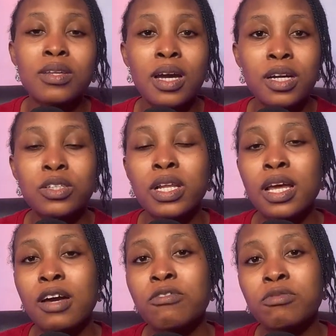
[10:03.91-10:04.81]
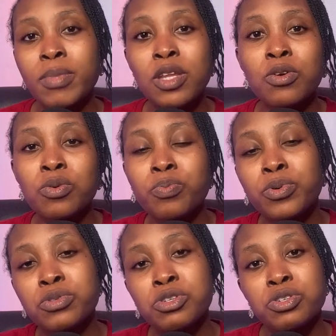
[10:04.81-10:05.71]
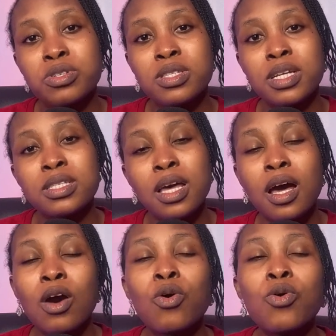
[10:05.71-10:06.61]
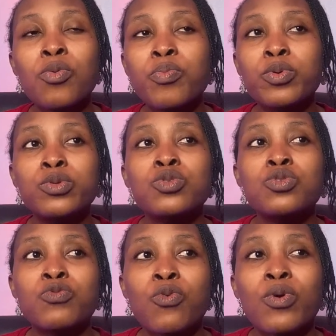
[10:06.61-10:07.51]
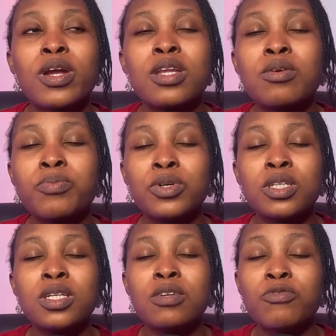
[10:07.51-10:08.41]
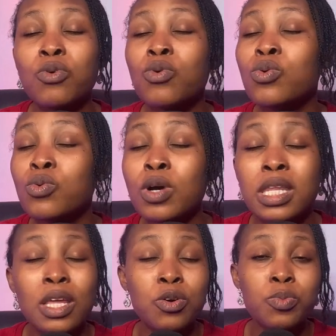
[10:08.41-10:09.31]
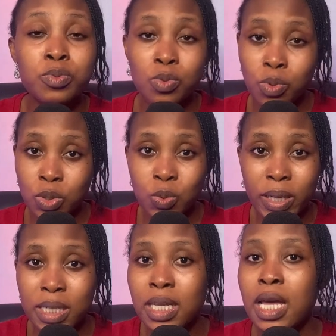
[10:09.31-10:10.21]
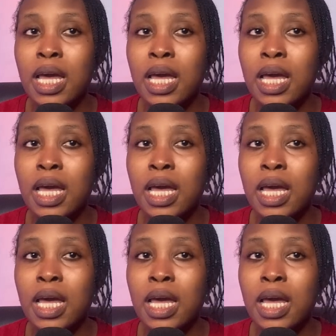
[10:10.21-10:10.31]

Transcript: They actually have many positions that are open for anybody, that are open worldwide,